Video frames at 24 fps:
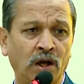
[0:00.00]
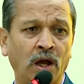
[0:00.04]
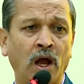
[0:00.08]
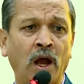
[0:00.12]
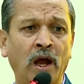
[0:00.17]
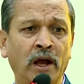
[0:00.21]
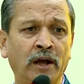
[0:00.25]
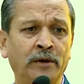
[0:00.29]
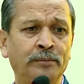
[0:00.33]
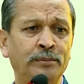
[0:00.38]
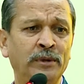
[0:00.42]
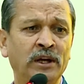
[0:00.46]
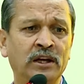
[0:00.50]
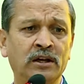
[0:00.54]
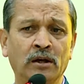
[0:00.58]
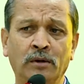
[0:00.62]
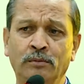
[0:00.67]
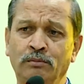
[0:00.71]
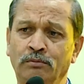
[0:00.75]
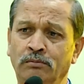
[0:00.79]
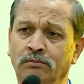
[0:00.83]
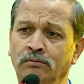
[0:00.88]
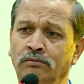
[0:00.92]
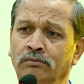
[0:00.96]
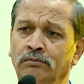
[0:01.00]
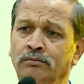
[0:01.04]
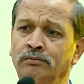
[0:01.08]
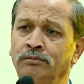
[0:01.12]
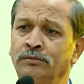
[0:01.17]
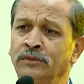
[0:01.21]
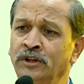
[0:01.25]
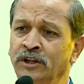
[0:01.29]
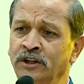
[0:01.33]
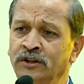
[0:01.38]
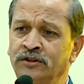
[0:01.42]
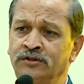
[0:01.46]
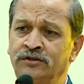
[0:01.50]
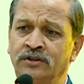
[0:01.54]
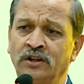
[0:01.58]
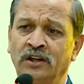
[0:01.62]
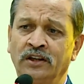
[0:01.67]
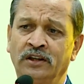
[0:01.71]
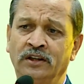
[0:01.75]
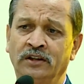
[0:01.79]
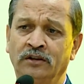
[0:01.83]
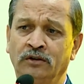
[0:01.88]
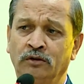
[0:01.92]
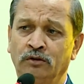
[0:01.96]
I become minister
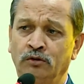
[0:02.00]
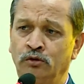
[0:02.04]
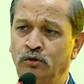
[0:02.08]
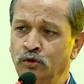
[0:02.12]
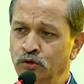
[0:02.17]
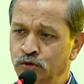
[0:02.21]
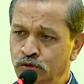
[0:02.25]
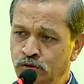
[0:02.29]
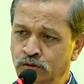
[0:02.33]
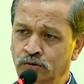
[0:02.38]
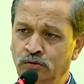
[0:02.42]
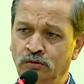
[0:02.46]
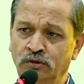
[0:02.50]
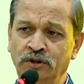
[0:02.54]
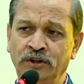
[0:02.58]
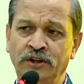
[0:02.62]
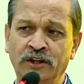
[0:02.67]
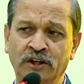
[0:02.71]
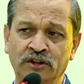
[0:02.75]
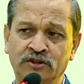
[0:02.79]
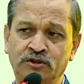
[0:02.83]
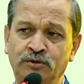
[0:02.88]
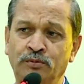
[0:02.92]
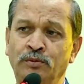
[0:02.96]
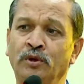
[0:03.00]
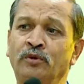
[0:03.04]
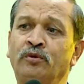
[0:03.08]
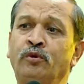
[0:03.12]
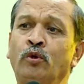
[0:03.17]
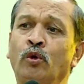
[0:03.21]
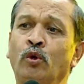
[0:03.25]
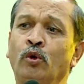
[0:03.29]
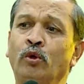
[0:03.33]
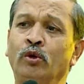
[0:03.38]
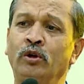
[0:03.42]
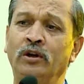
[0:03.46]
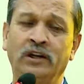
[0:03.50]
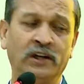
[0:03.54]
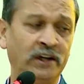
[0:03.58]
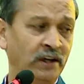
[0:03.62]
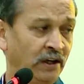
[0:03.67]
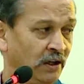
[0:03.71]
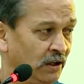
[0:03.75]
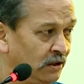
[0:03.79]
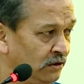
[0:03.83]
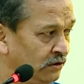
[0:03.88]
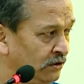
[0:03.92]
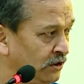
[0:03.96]
in 2 years before only
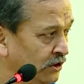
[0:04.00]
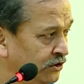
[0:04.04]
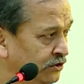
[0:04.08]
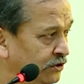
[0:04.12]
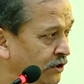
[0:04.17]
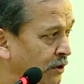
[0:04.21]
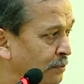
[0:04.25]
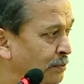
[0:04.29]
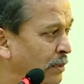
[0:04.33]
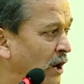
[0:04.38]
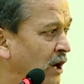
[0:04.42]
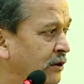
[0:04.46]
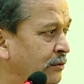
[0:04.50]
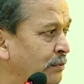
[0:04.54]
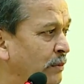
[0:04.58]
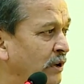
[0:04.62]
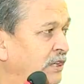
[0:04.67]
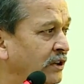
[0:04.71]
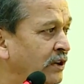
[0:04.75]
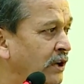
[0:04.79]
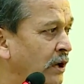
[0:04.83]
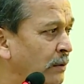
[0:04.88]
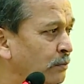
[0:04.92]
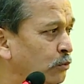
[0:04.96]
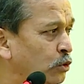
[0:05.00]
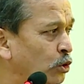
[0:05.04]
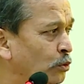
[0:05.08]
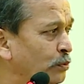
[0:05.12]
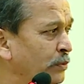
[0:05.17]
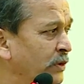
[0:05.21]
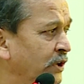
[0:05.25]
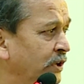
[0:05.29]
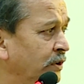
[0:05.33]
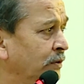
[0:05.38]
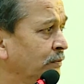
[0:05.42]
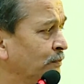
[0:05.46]
this department came to me.